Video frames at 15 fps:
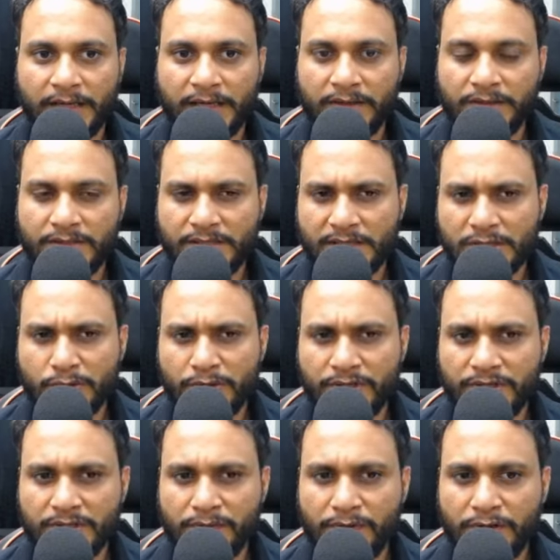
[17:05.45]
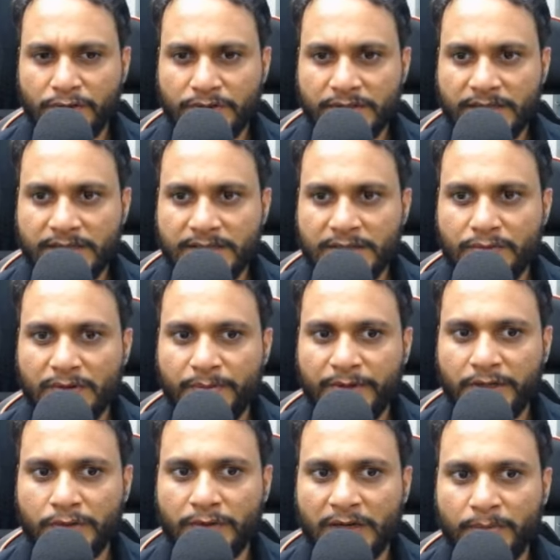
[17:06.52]
In this case, what is the window size? It will
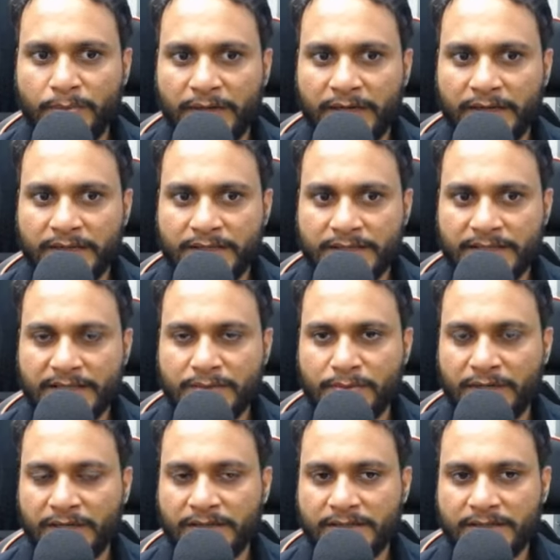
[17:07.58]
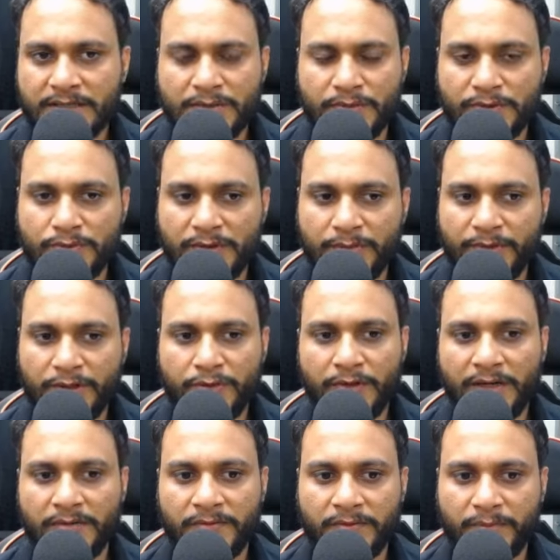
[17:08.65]
be 12 minus 6 minus 6, which will be
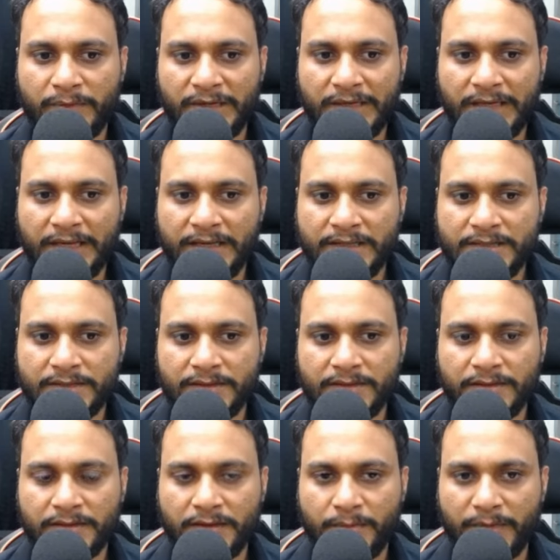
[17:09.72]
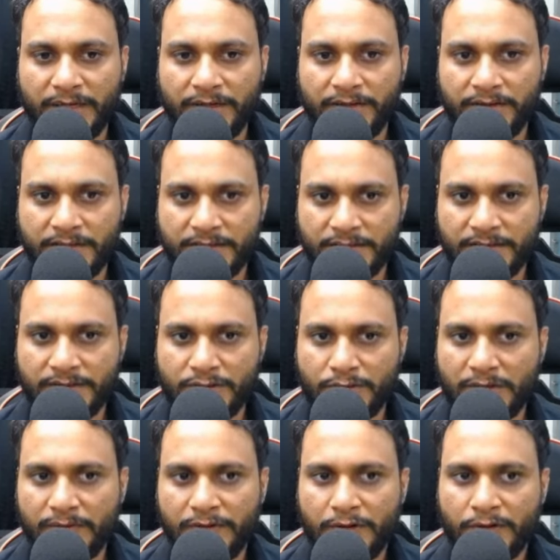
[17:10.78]
12, but 10 is a better result, so
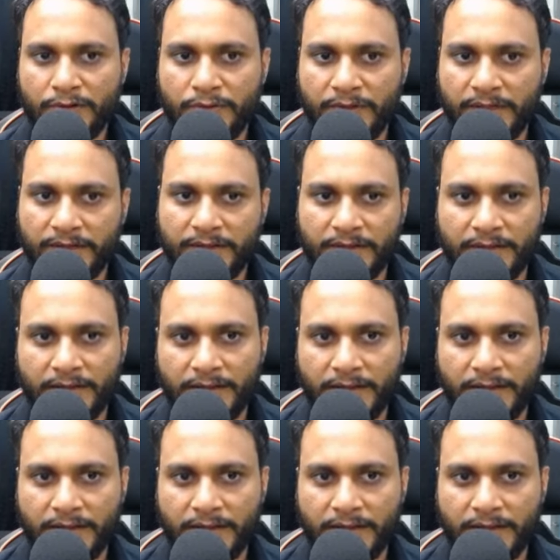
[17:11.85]
I will not do anything.